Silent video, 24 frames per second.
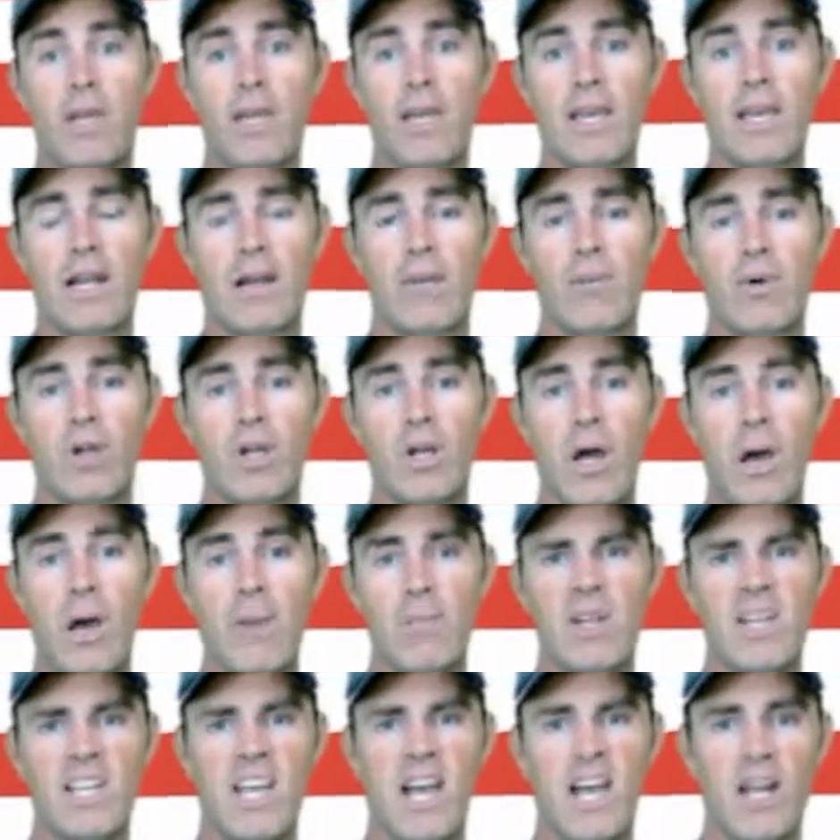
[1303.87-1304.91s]
and I'm
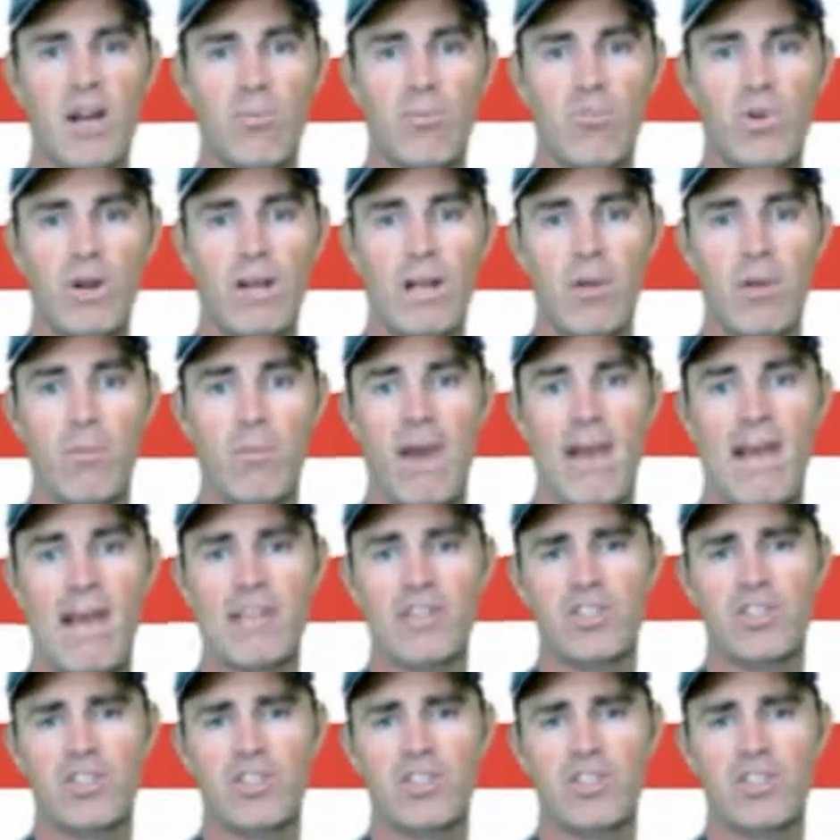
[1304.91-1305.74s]
going to kind of bring it back.